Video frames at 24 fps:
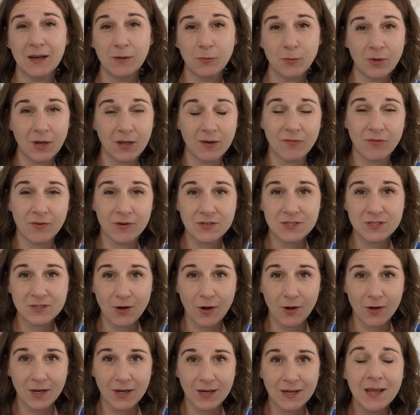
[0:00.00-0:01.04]
designed when I
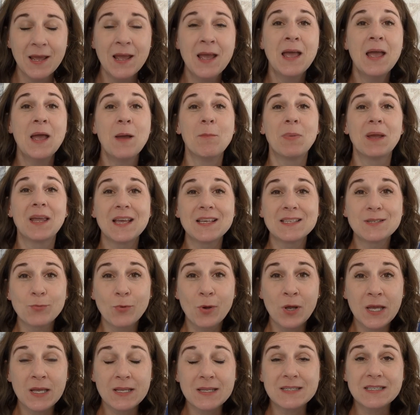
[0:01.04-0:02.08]
first started.
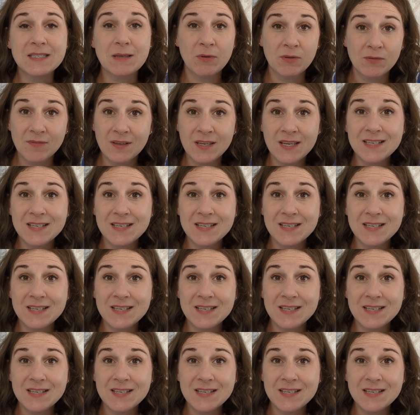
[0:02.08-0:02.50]
But guess what?